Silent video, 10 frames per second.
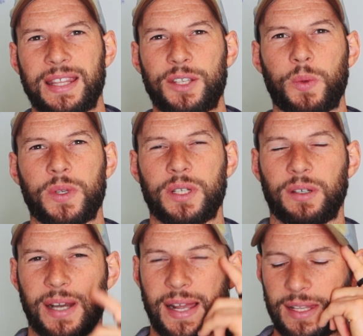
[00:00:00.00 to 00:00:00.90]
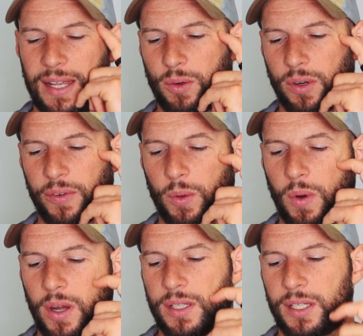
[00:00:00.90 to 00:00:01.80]
This wasn't around then, or if it
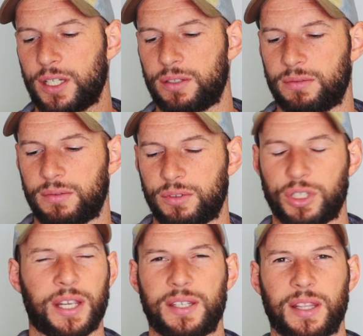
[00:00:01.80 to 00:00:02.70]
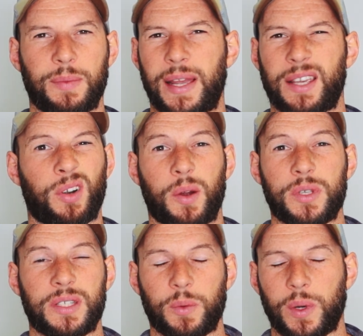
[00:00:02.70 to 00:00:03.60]
was, it had just hit the market, or I
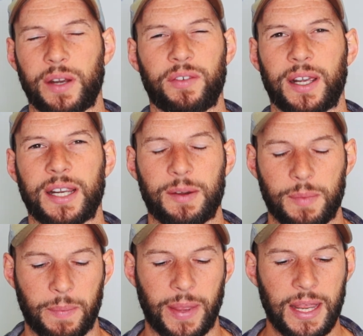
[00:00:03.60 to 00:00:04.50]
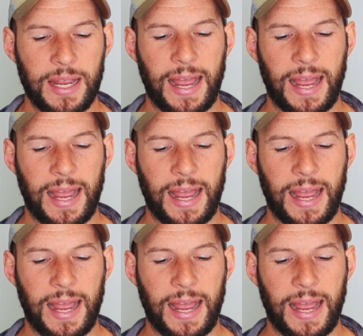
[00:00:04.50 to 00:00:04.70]
wasn't aware of it, I can't remember.